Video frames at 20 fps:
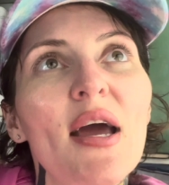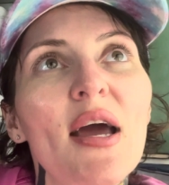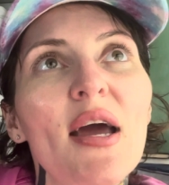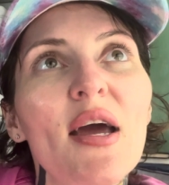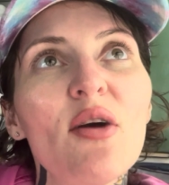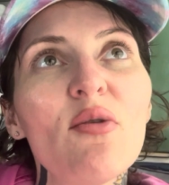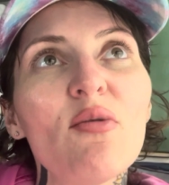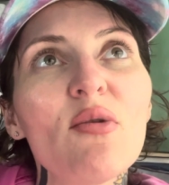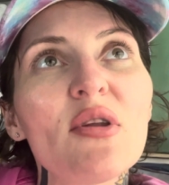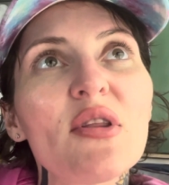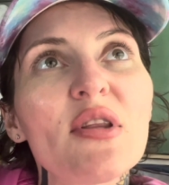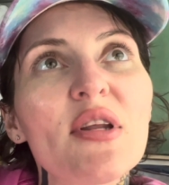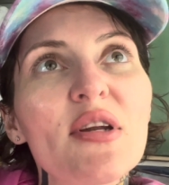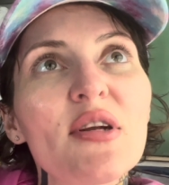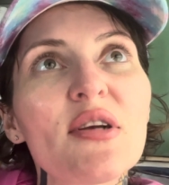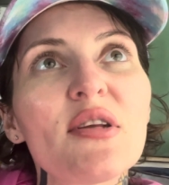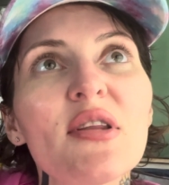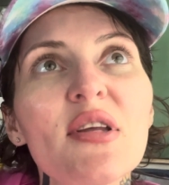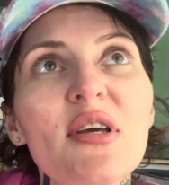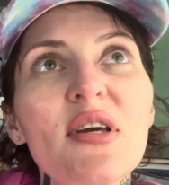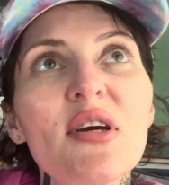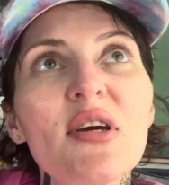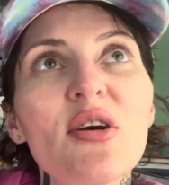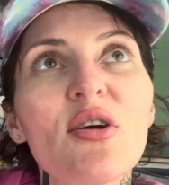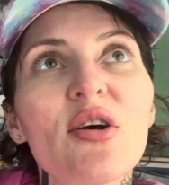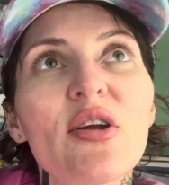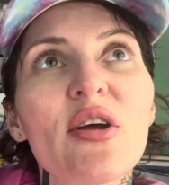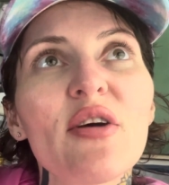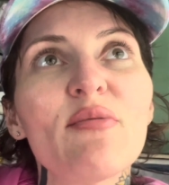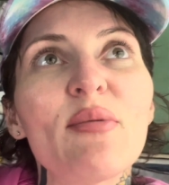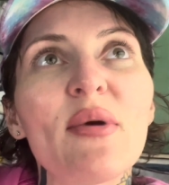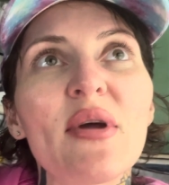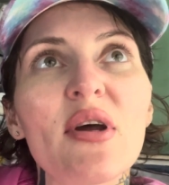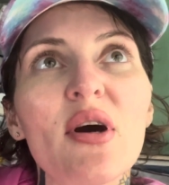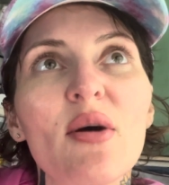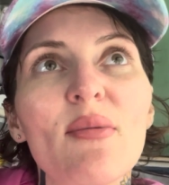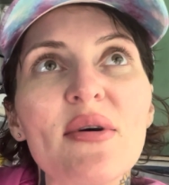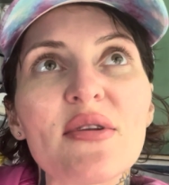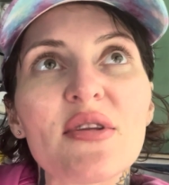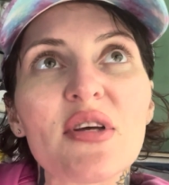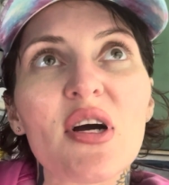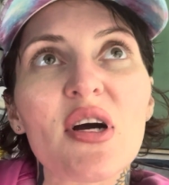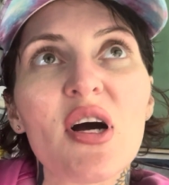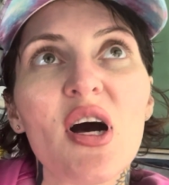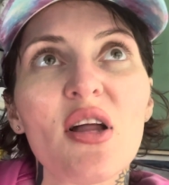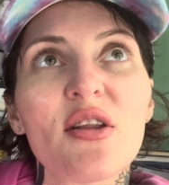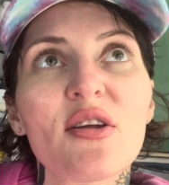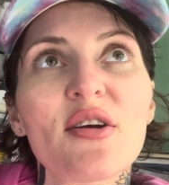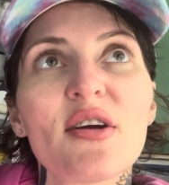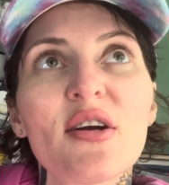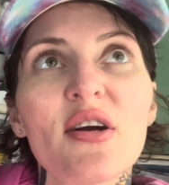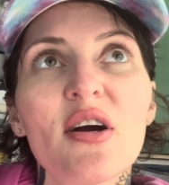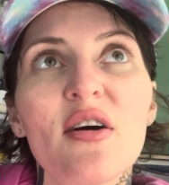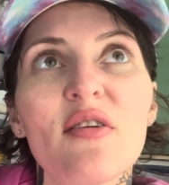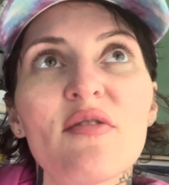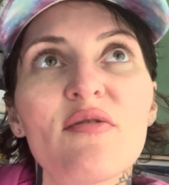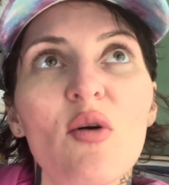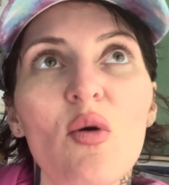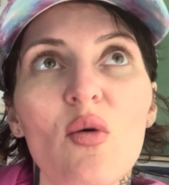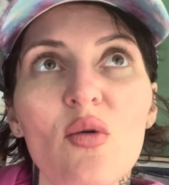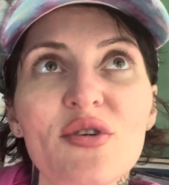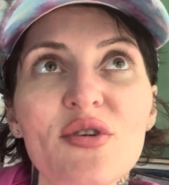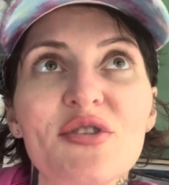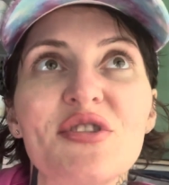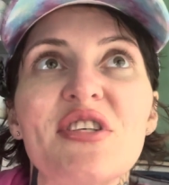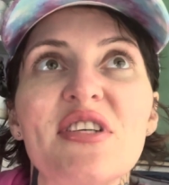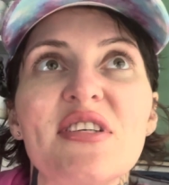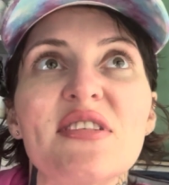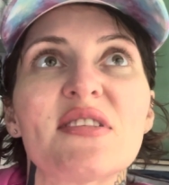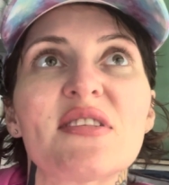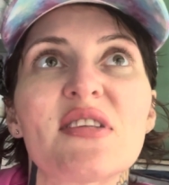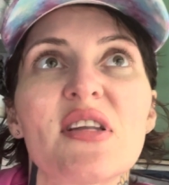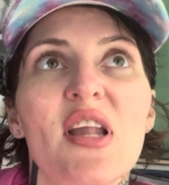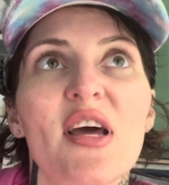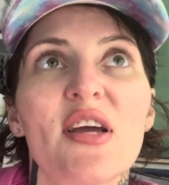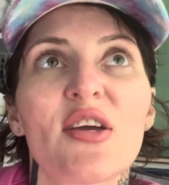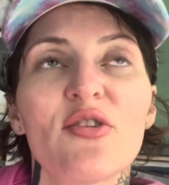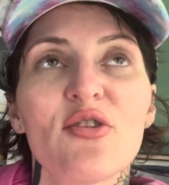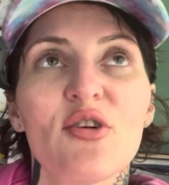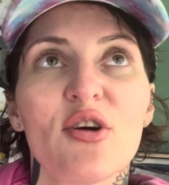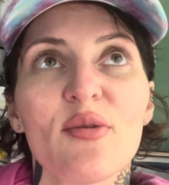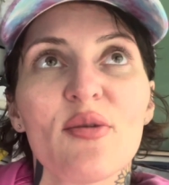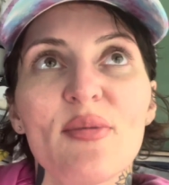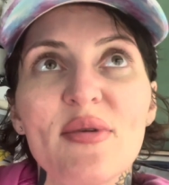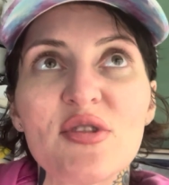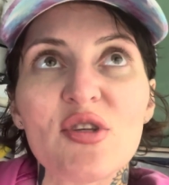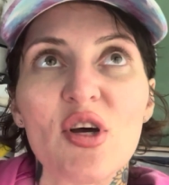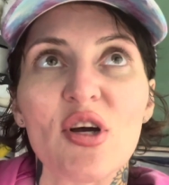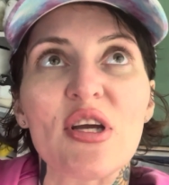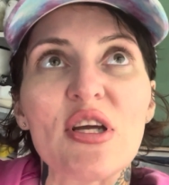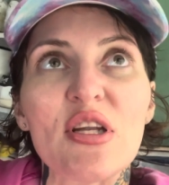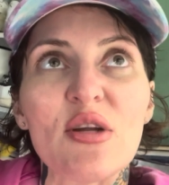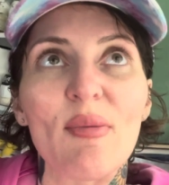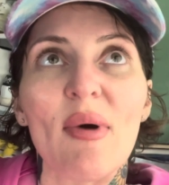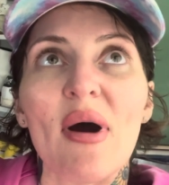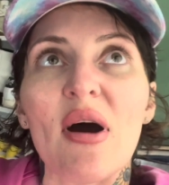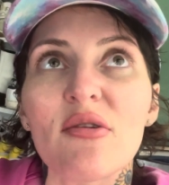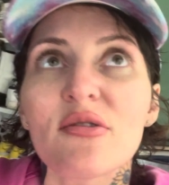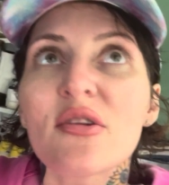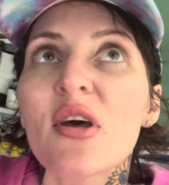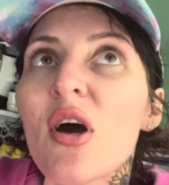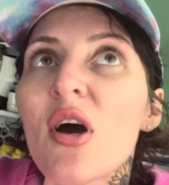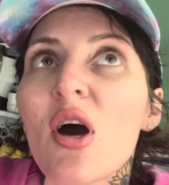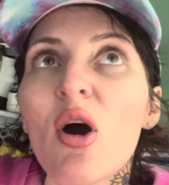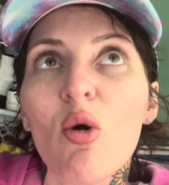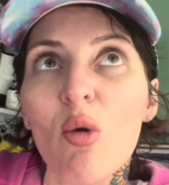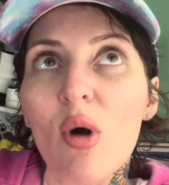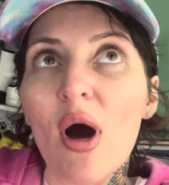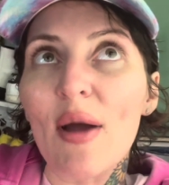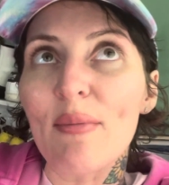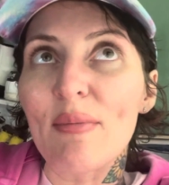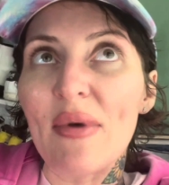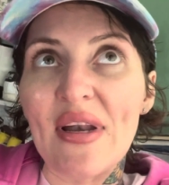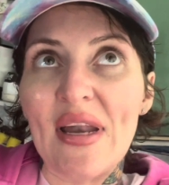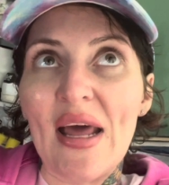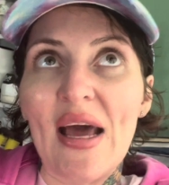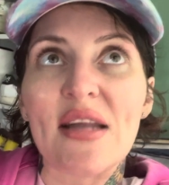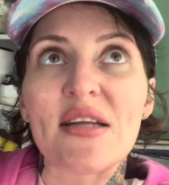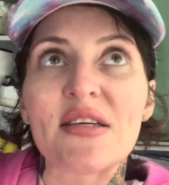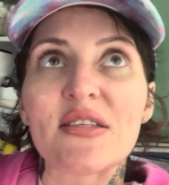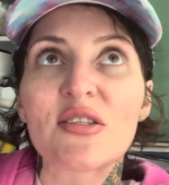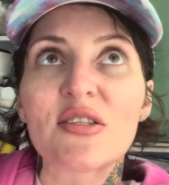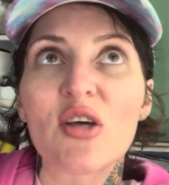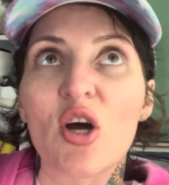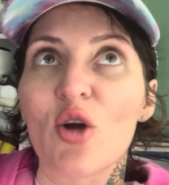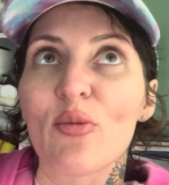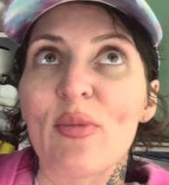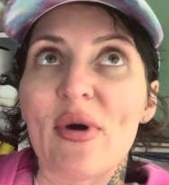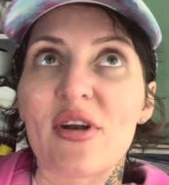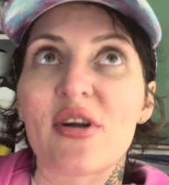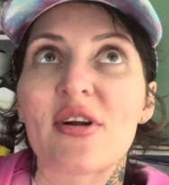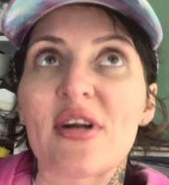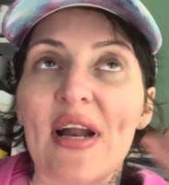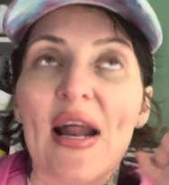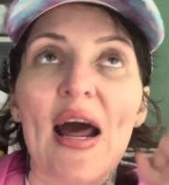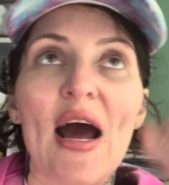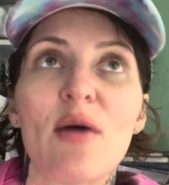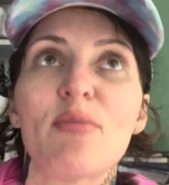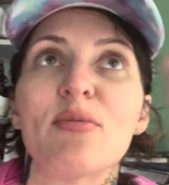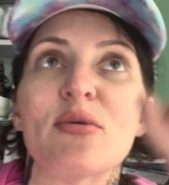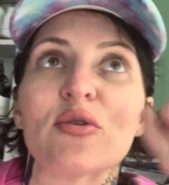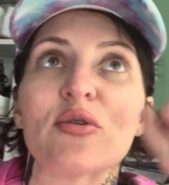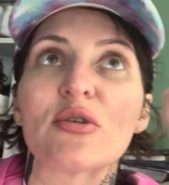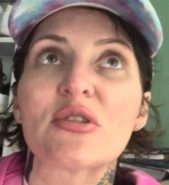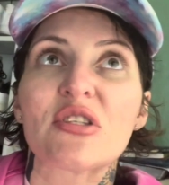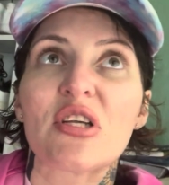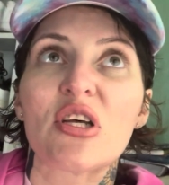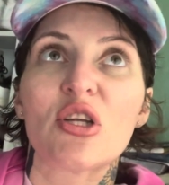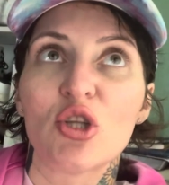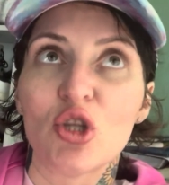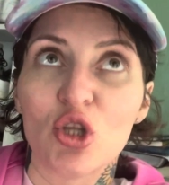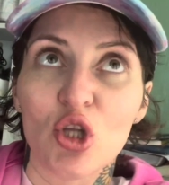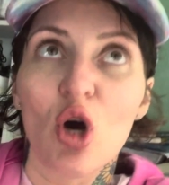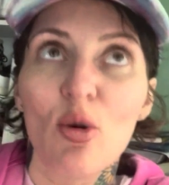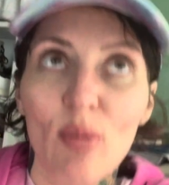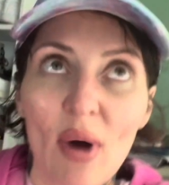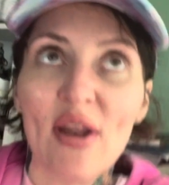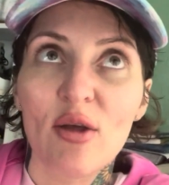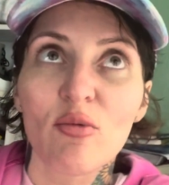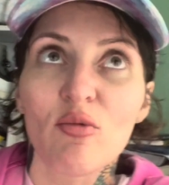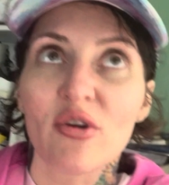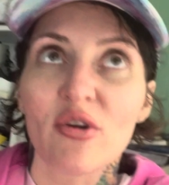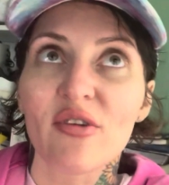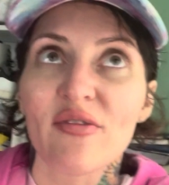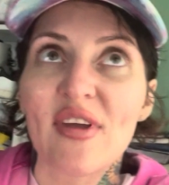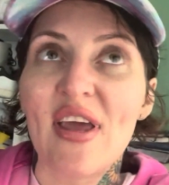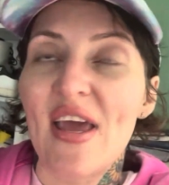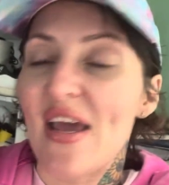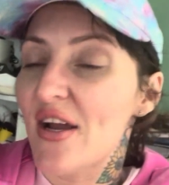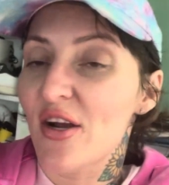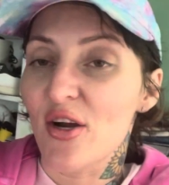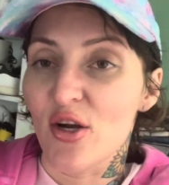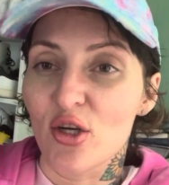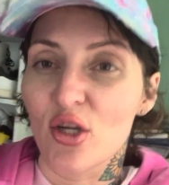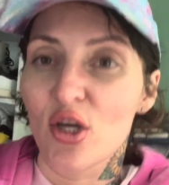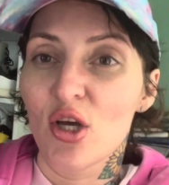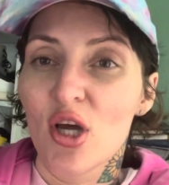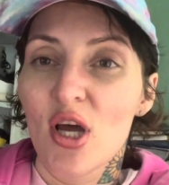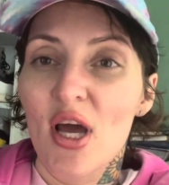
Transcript: It literally could have been about the color of oranges. Like, you could have been talking about why bananas are better than apples. Nobody would have cared.